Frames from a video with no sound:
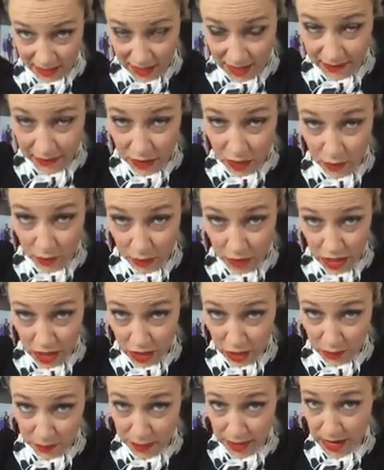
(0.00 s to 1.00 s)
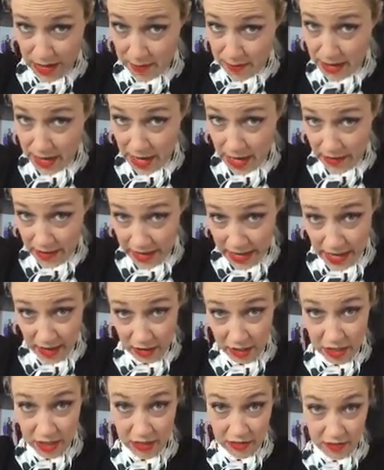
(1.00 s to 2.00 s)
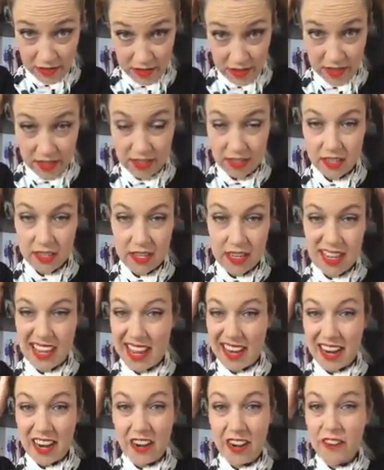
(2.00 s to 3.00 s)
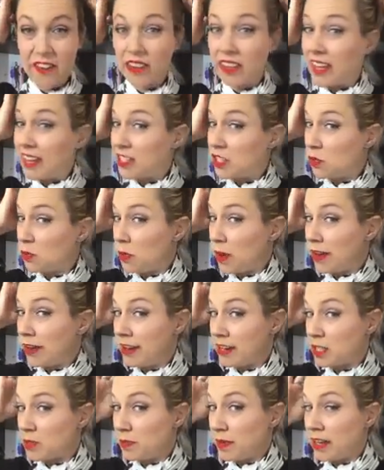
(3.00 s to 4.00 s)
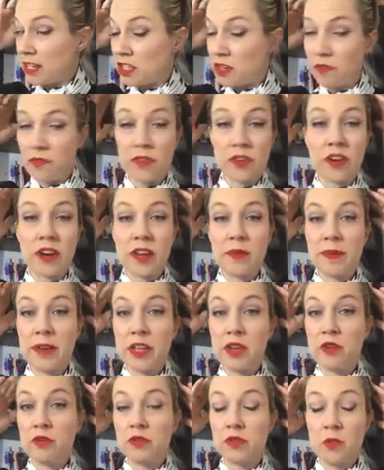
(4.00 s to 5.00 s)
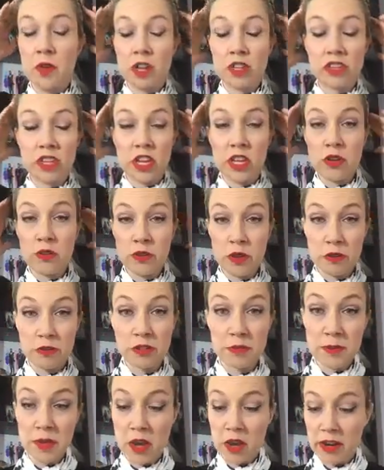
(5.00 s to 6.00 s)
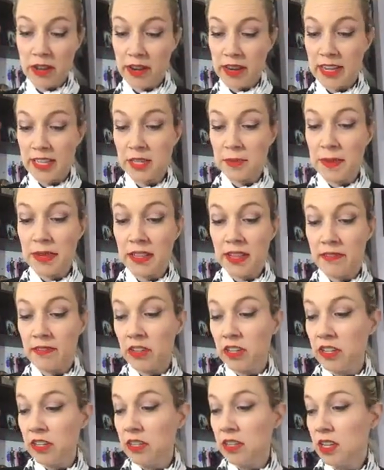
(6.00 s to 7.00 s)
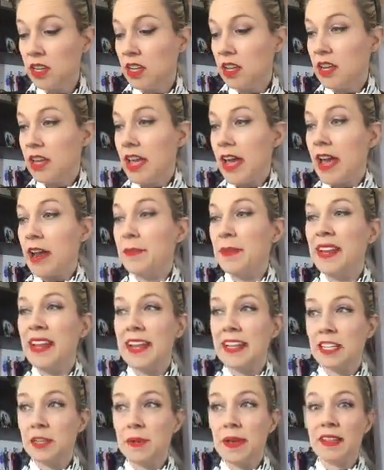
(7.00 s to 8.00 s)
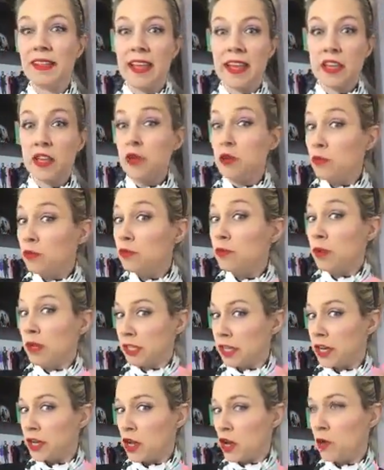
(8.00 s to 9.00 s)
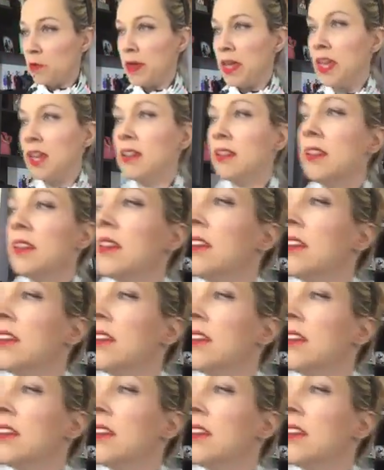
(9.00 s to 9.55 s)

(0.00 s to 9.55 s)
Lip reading: I have so much hairspray in my hair right now too. And I don't even like to wear hairspray. So for anybody who's watching who knows me on an intimate level, and I mean intimate like you really know me,